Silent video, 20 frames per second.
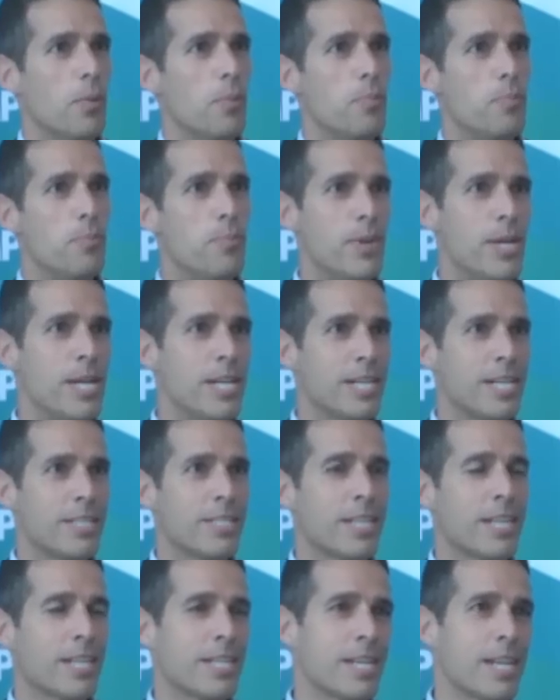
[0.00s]
Being listed
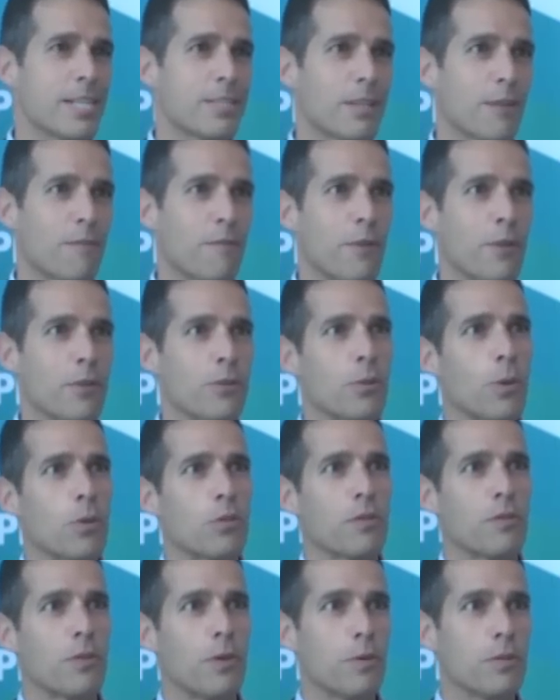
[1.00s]
at Nasdaq First North, of
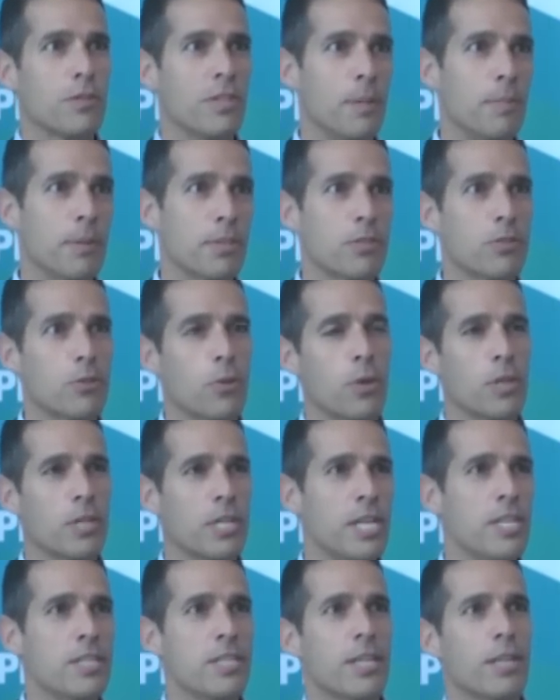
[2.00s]
course, limits certain
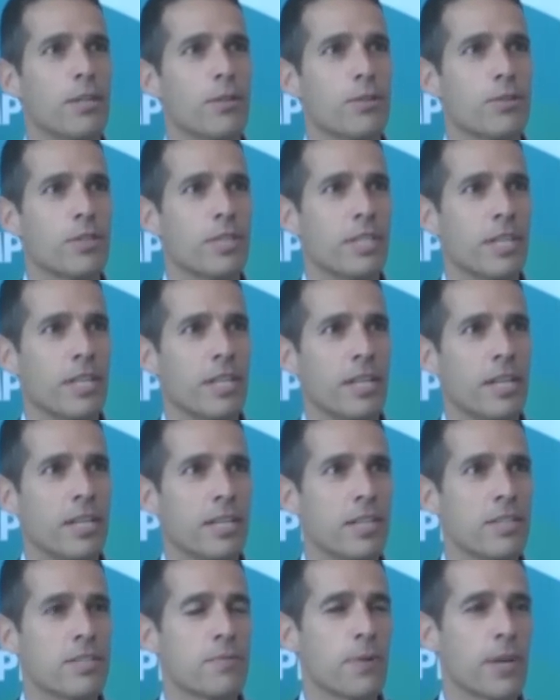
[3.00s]
details in
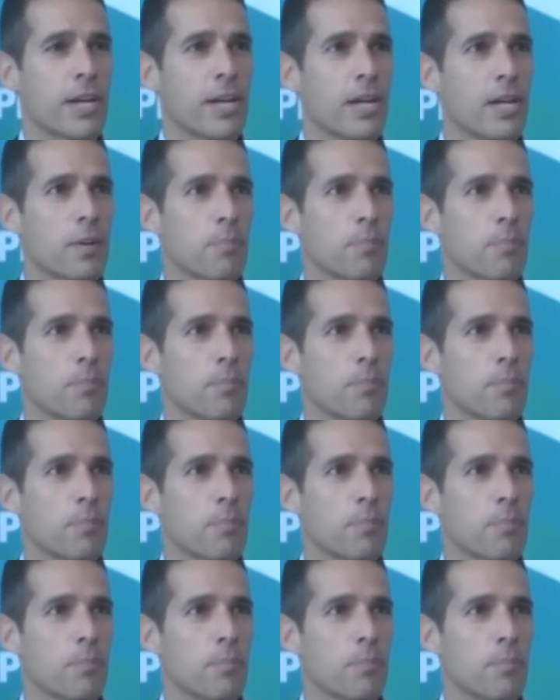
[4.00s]
this regard,